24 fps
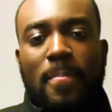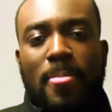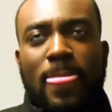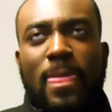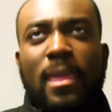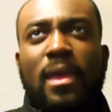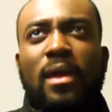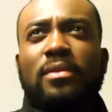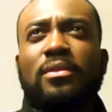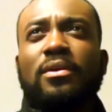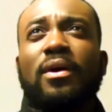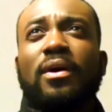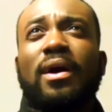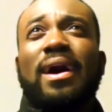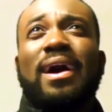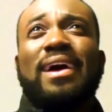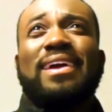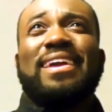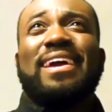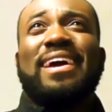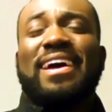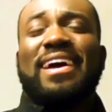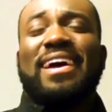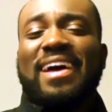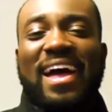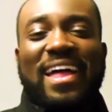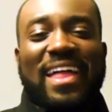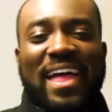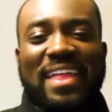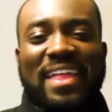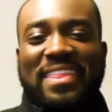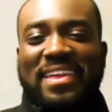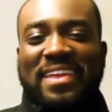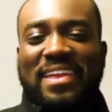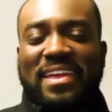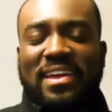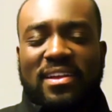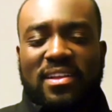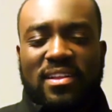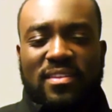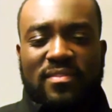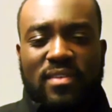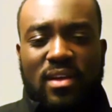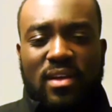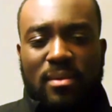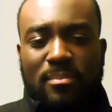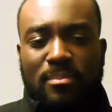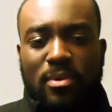No, yeah, I think it could have
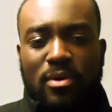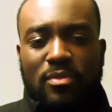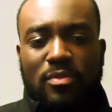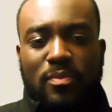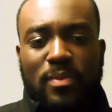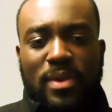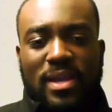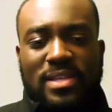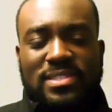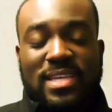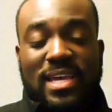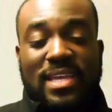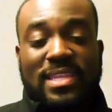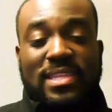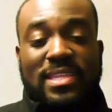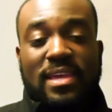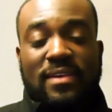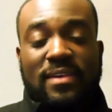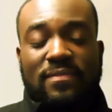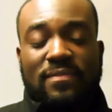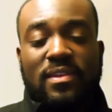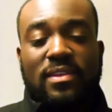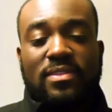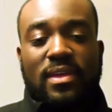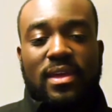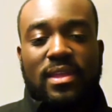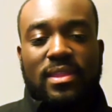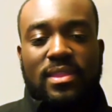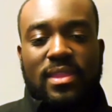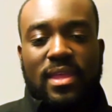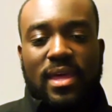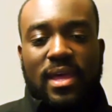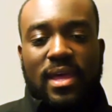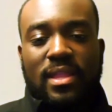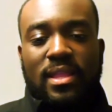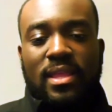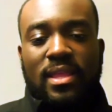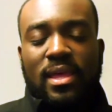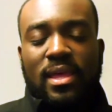gone both ways. I definitely think that